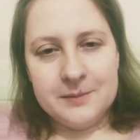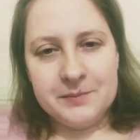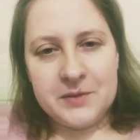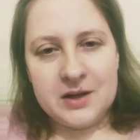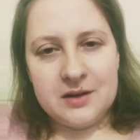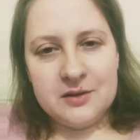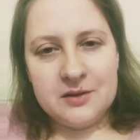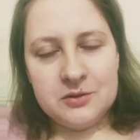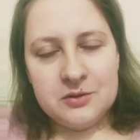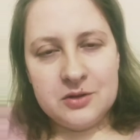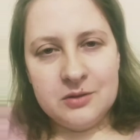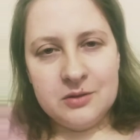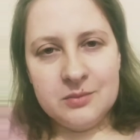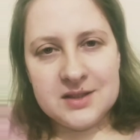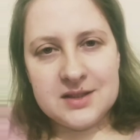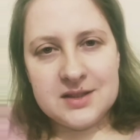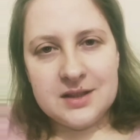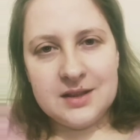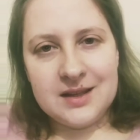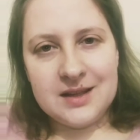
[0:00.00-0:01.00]
There are those
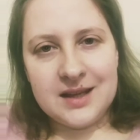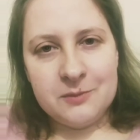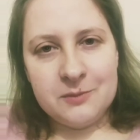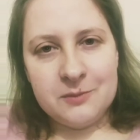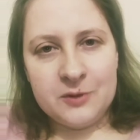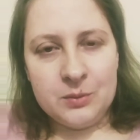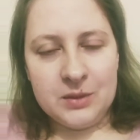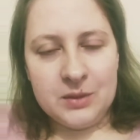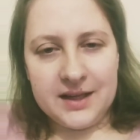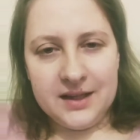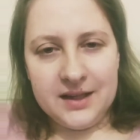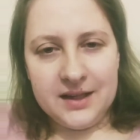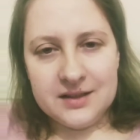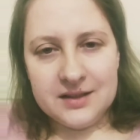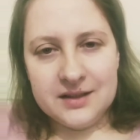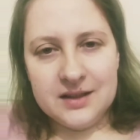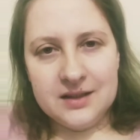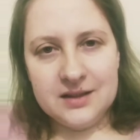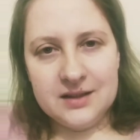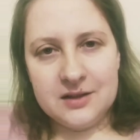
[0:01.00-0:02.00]
humans that came from light,
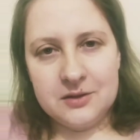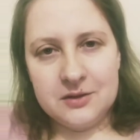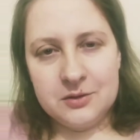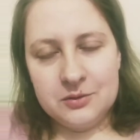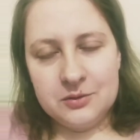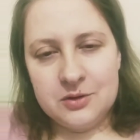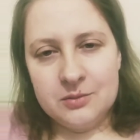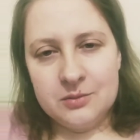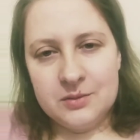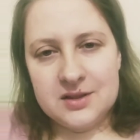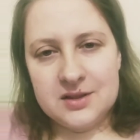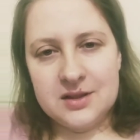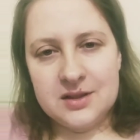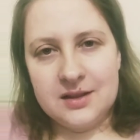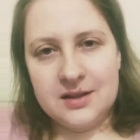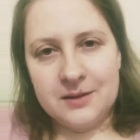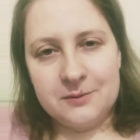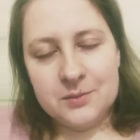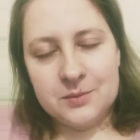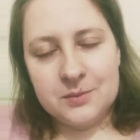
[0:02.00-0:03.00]
and there are those humans that
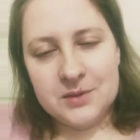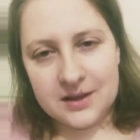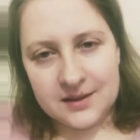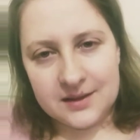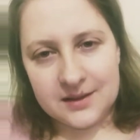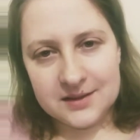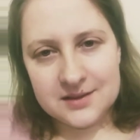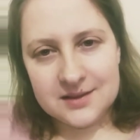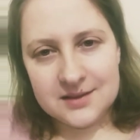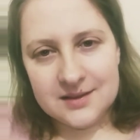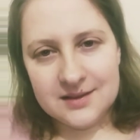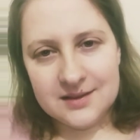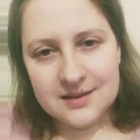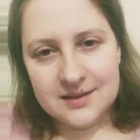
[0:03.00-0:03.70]
came from darkness.